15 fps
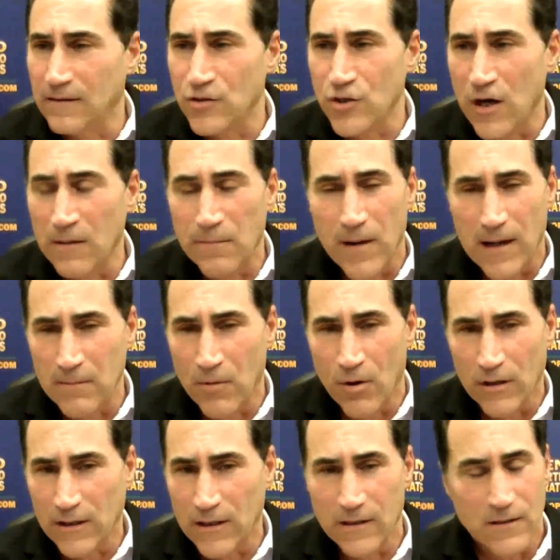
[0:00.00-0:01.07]
junk bond
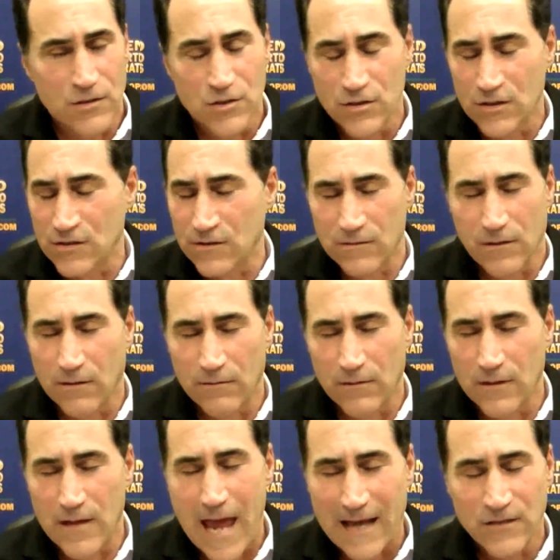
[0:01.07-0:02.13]
market is just an
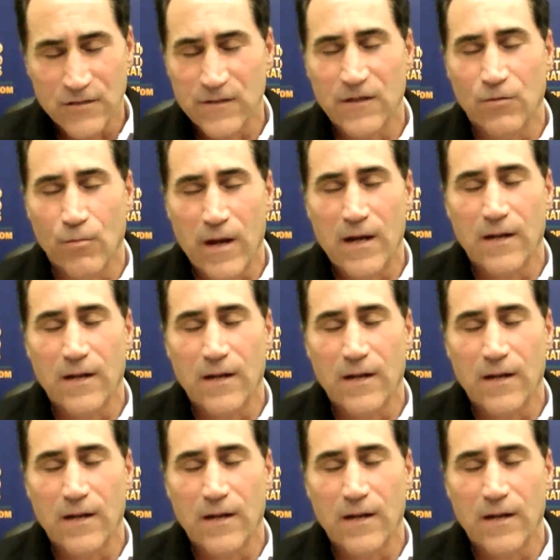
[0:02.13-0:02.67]
accident waiting to